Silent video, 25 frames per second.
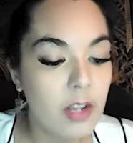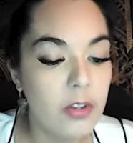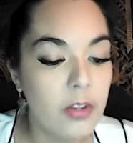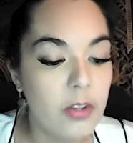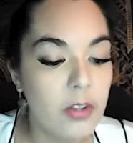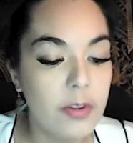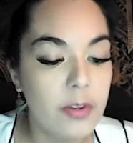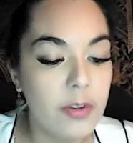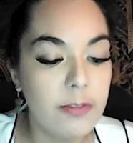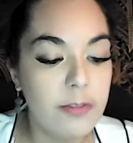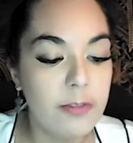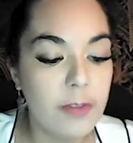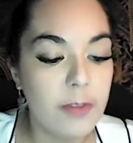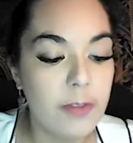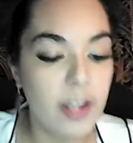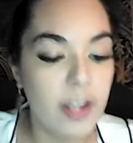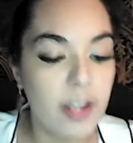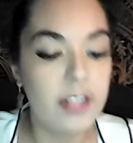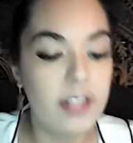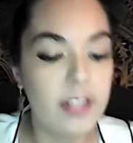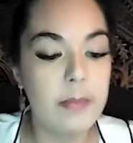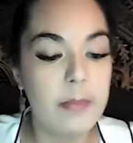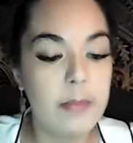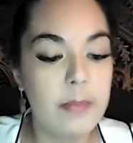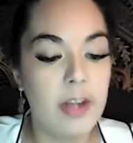You can
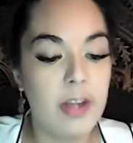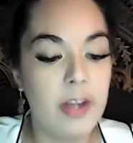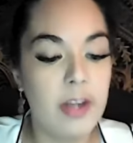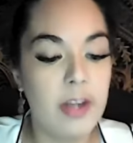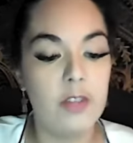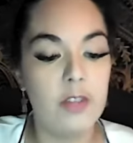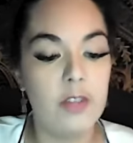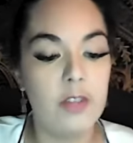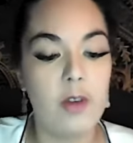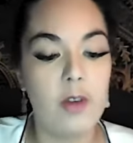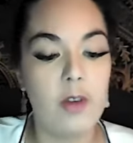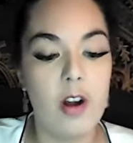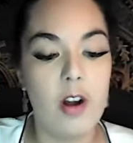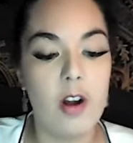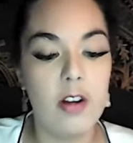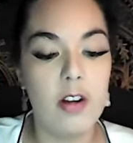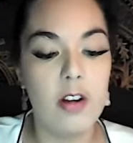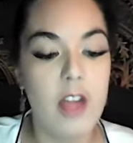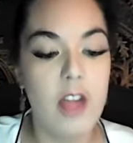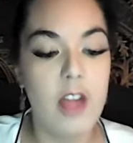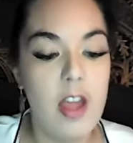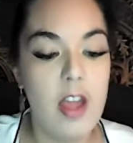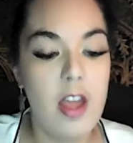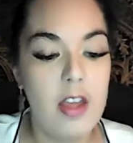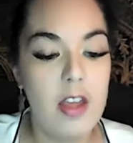find a magic rock